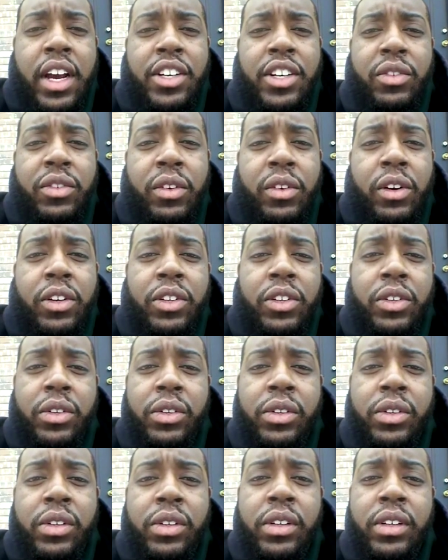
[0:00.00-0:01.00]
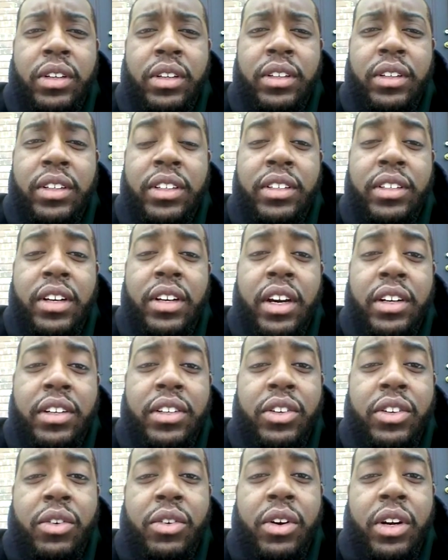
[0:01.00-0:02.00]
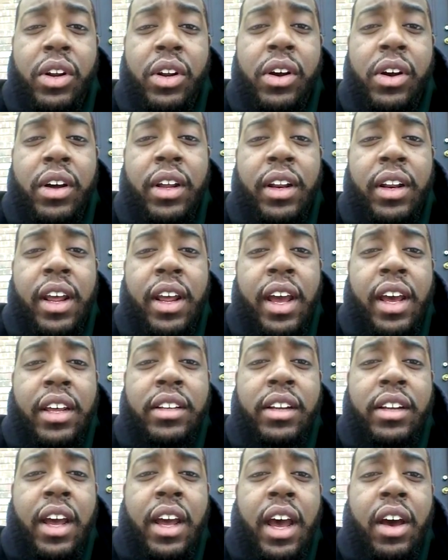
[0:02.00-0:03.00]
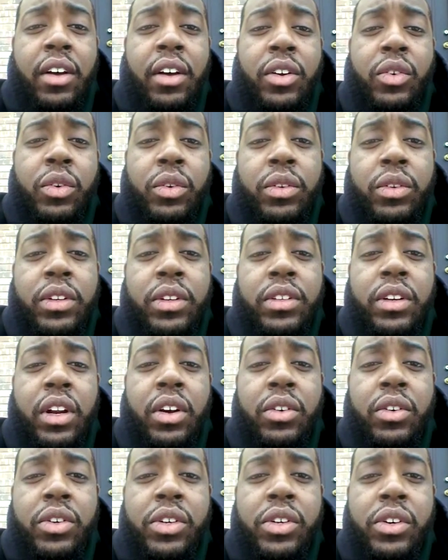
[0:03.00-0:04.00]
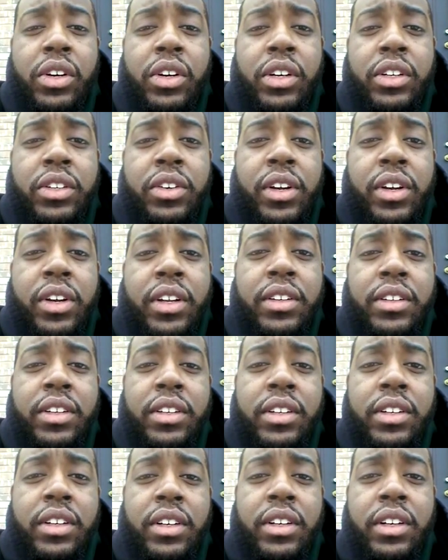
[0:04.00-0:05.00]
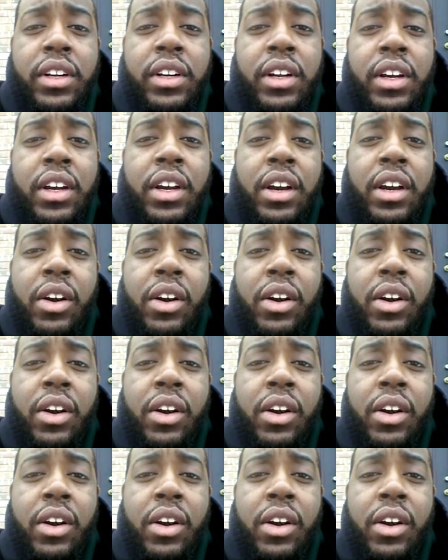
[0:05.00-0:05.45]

controversial discussions going on as to how to disclose your transition